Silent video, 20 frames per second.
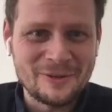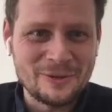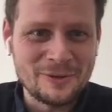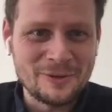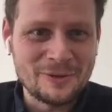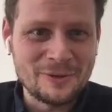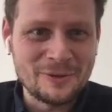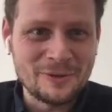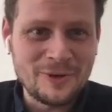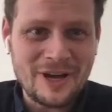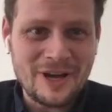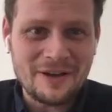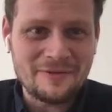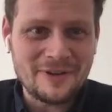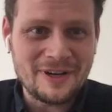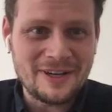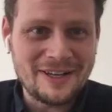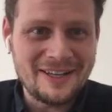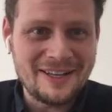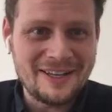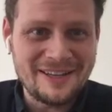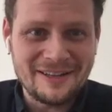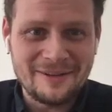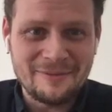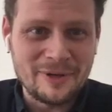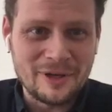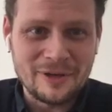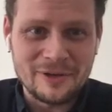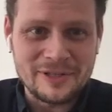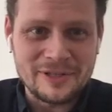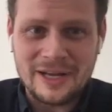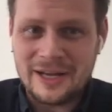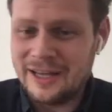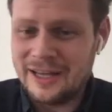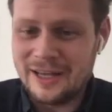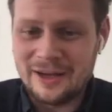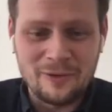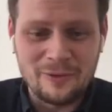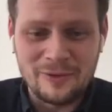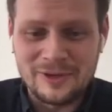Do you have any? Because
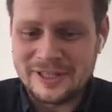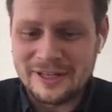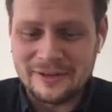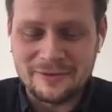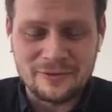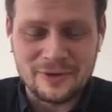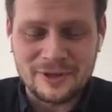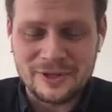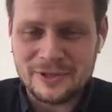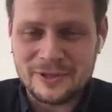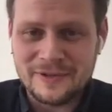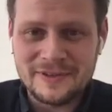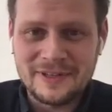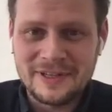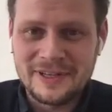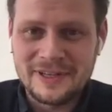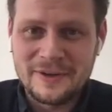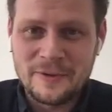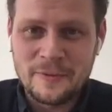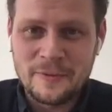I always have questions.